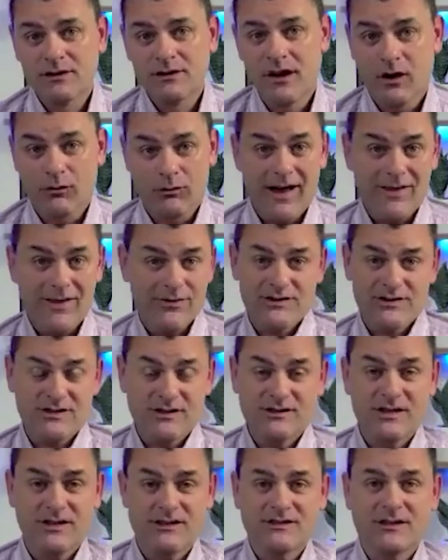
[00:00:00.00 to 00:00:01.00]
around the
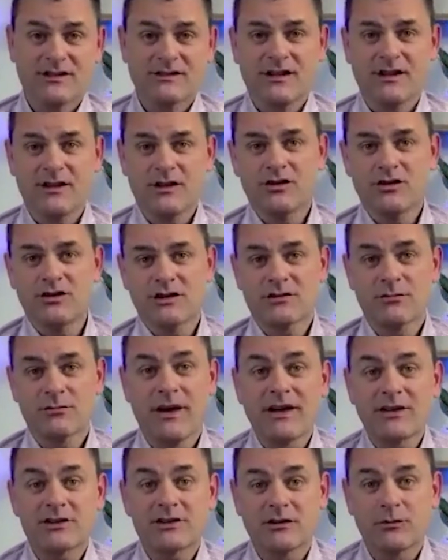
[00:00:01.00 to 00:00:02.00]
statistics that you just
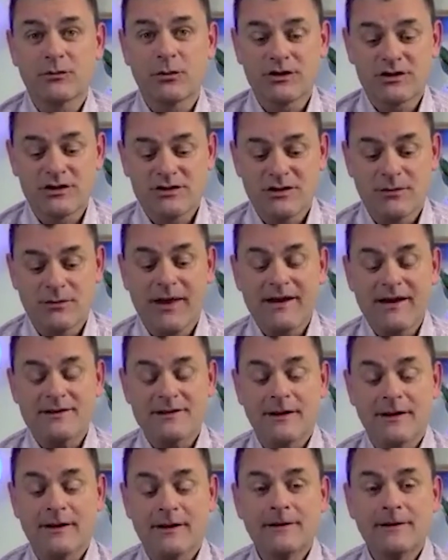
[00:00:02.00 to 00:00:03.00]
mentioned, which is
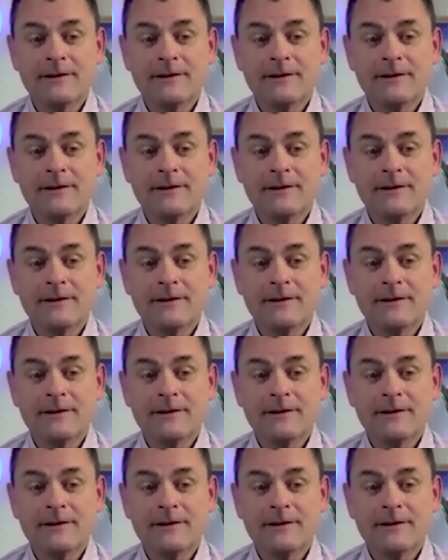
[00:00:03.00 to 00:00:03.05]
amazing